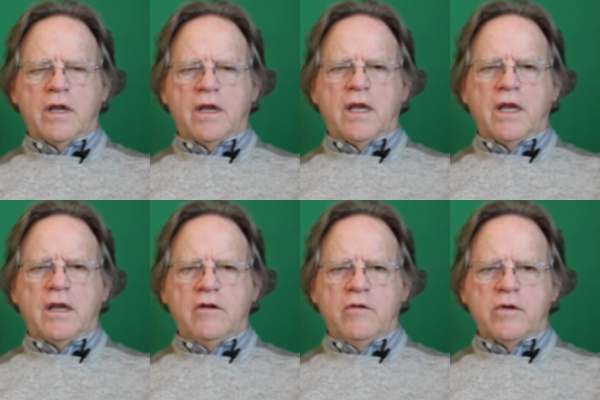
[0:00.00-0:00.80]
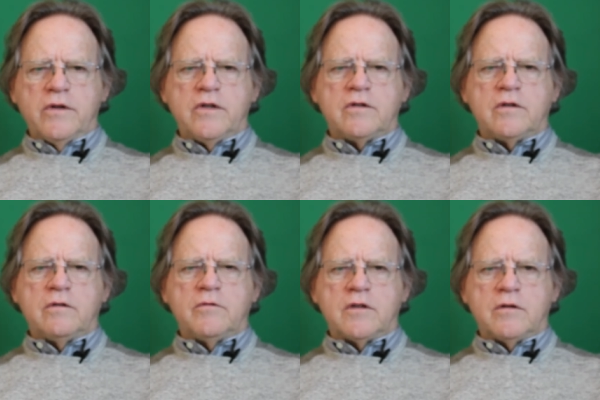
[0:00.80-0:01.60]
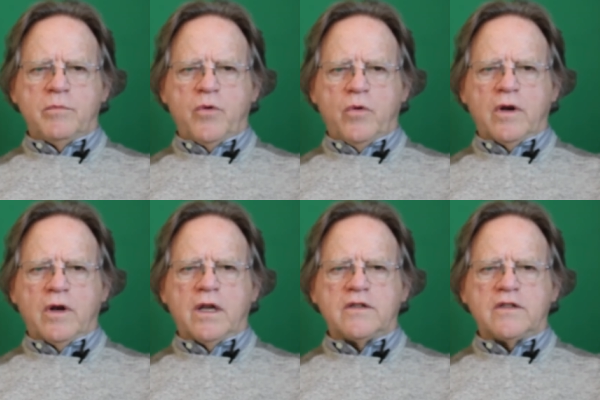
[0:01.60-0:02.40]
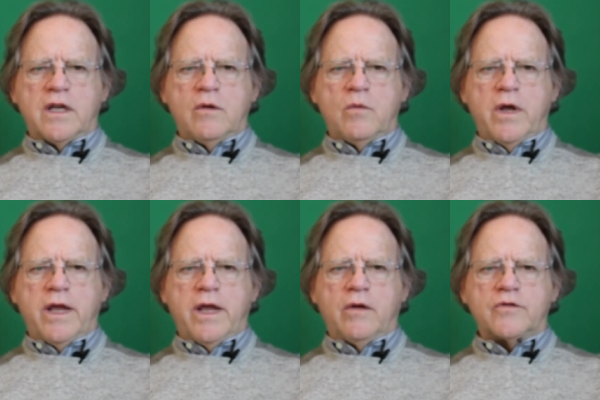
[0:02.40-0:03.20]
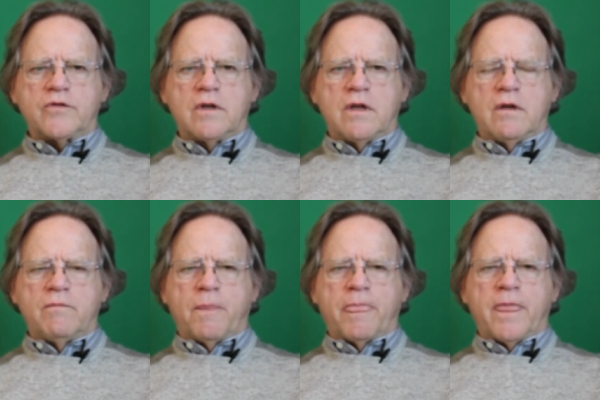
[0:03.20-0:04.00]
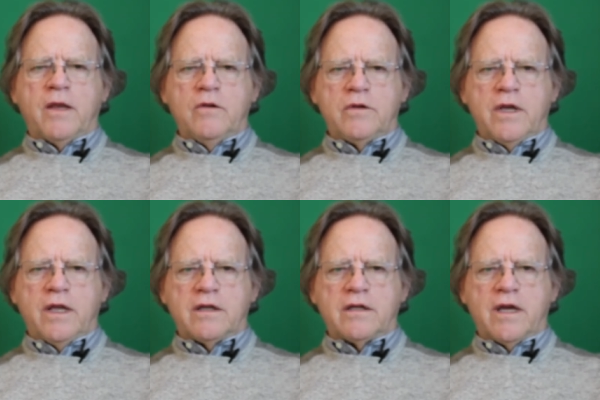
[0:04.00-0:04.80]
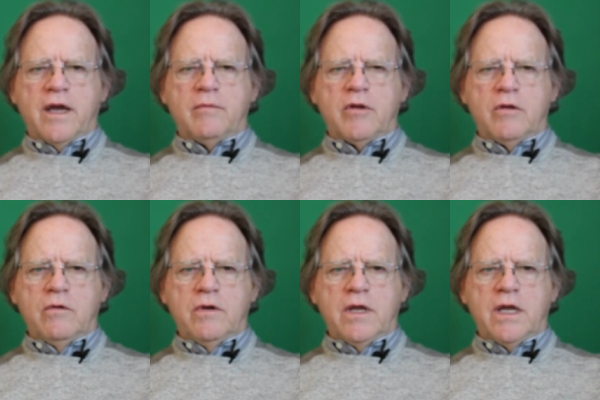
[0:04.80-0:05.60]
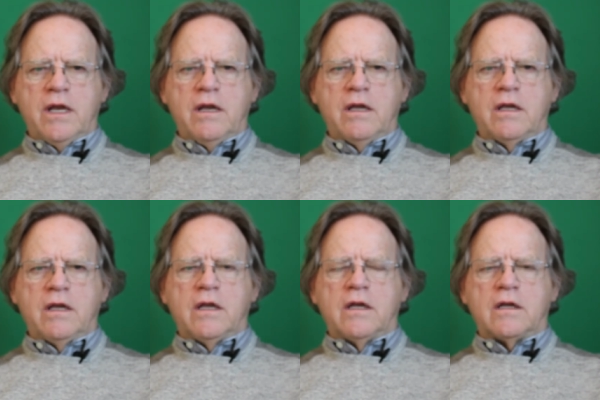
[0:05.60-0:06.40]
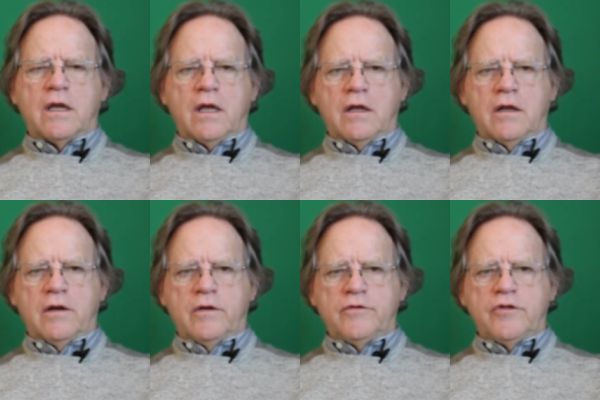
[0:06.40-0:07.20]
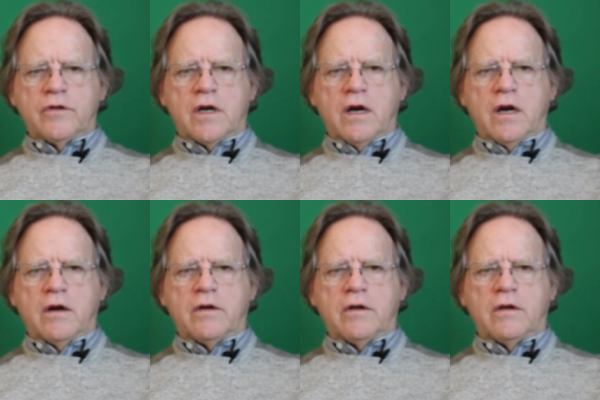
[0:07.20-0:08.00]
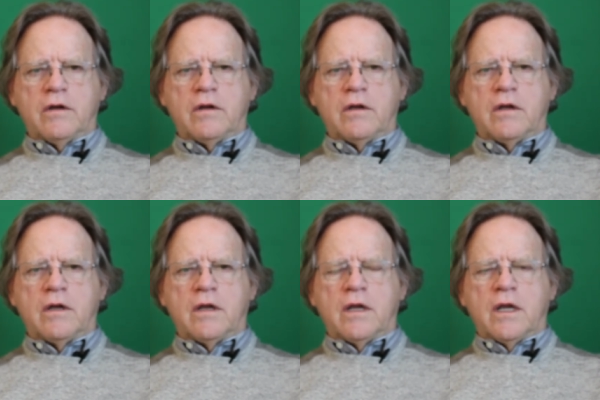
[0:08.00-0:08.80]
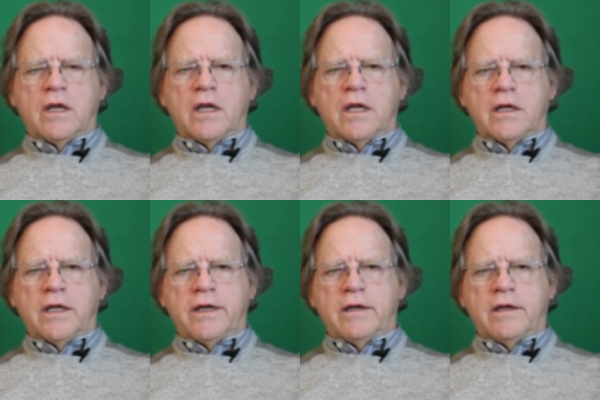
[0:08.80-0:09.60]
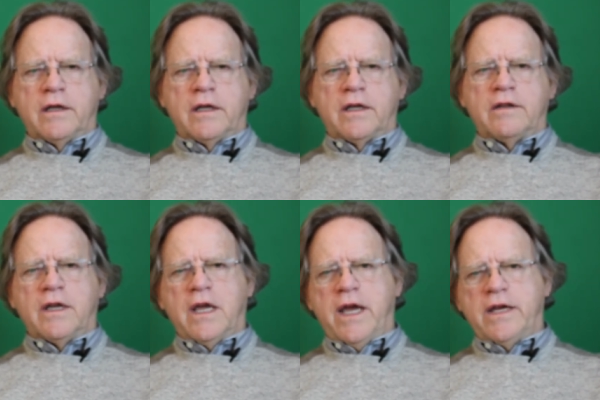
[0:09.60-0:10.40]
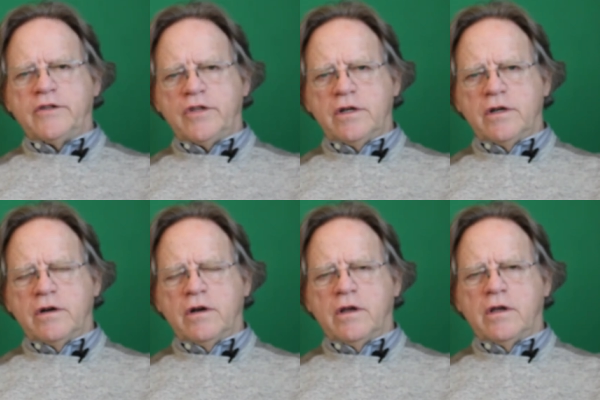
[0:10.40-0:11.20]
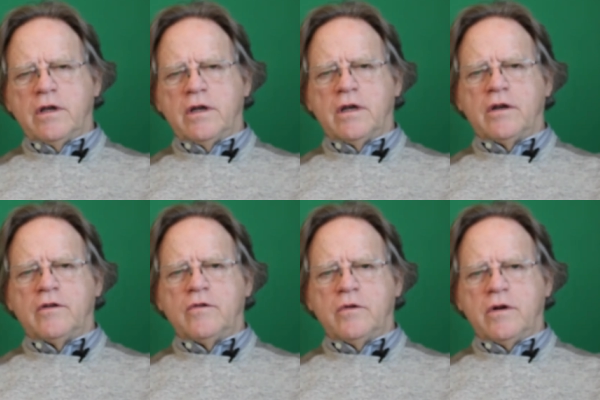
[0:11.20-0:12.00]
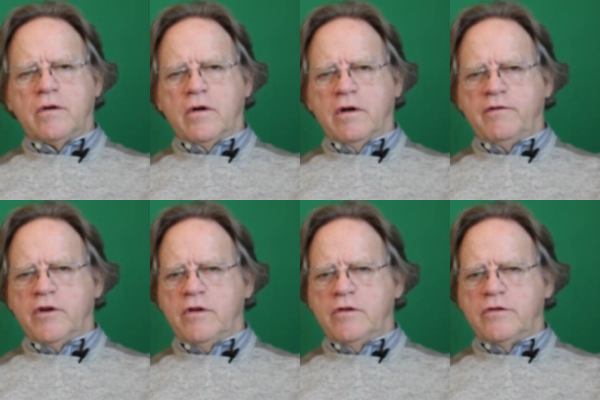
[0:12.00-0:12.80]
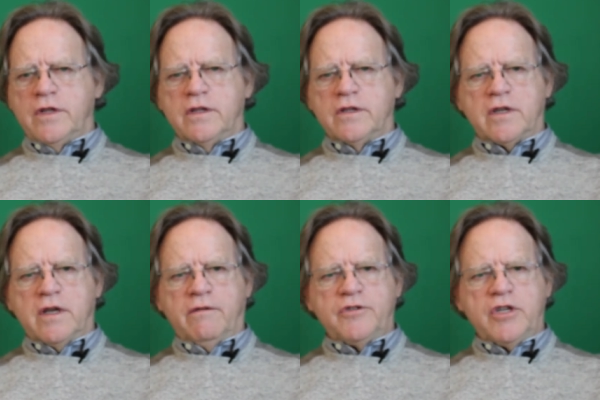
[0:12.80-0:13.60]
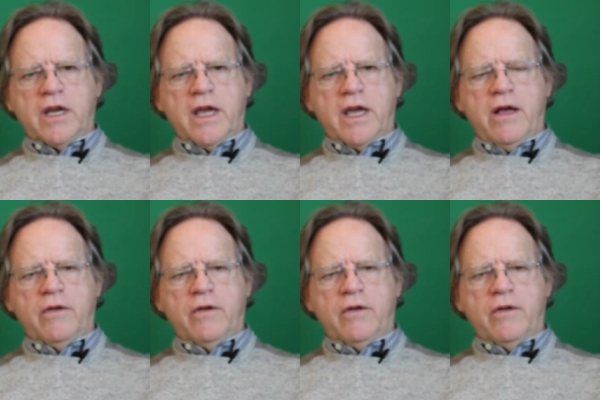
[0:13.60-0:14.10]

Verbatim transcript: And you're just as important as anyone else you take the time you need to unload your cart and let the cashier do it, or if you're using the self checkout,